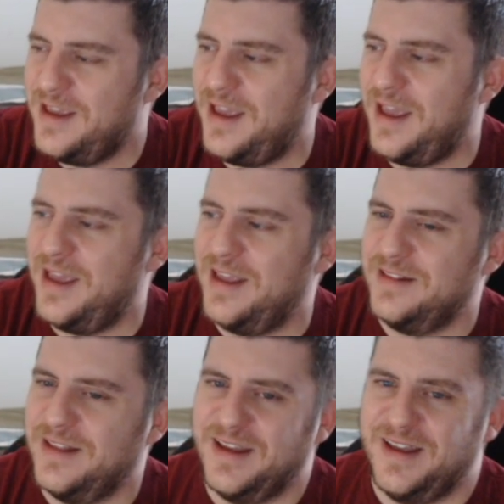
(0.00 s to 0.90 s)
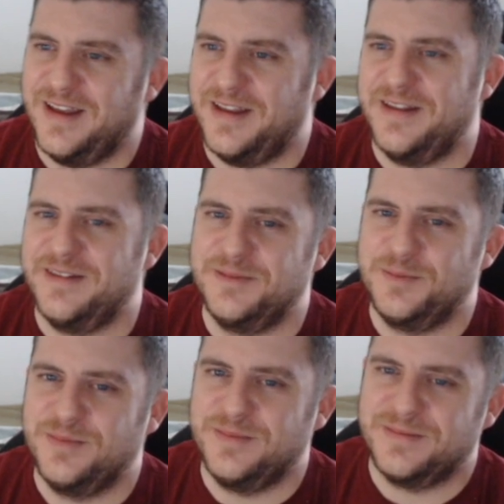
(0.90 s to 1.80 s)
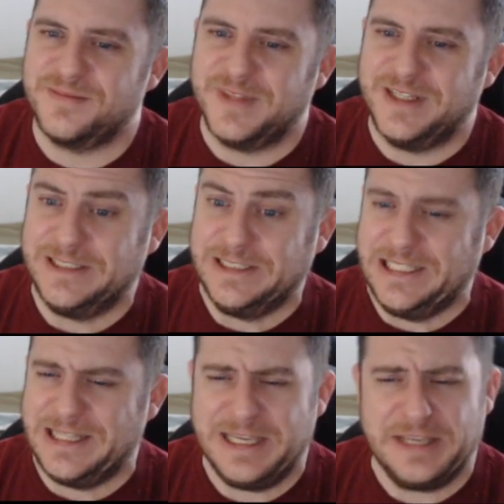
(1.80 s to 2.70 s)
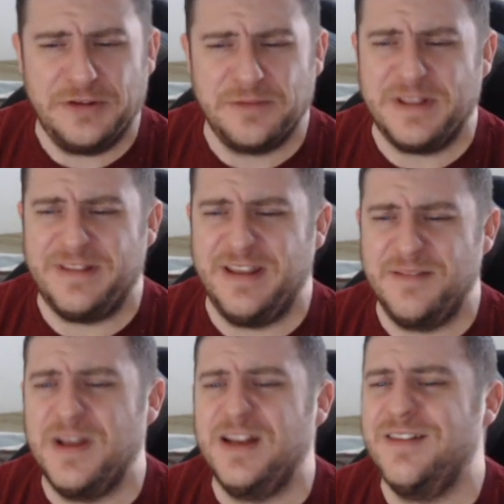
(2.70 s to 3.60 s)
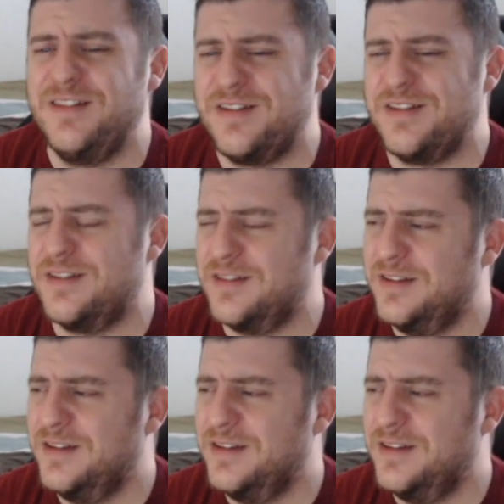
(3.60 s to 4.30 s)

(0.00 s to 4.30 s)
And I think it took me 10 minutes,